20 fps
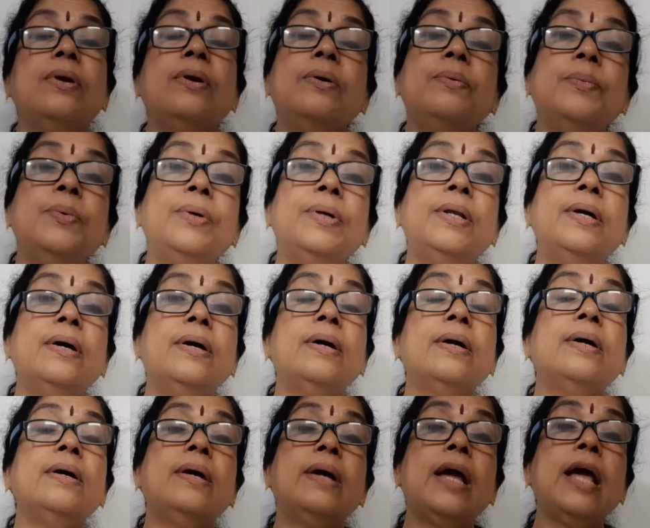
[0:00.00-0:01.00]
would
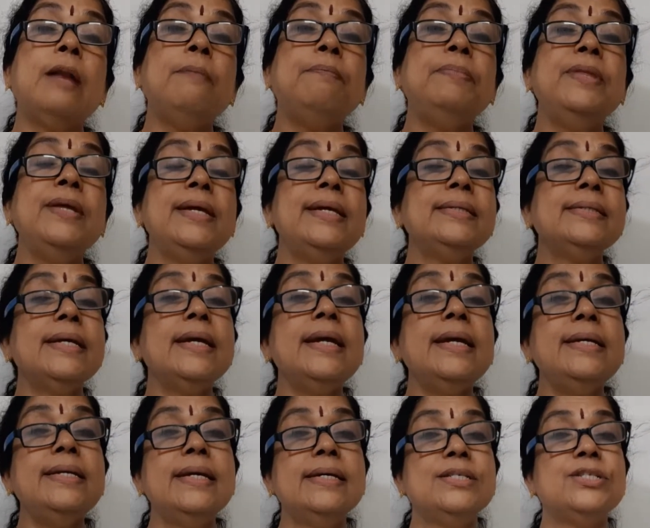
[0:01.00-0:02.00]
help these
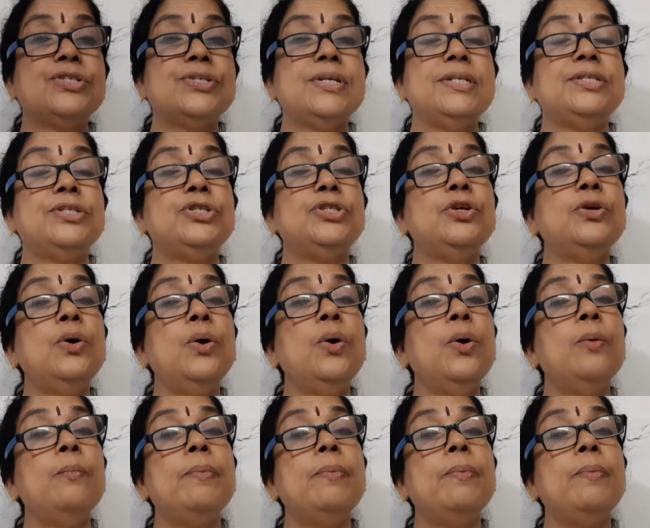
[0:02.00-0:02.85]
industries to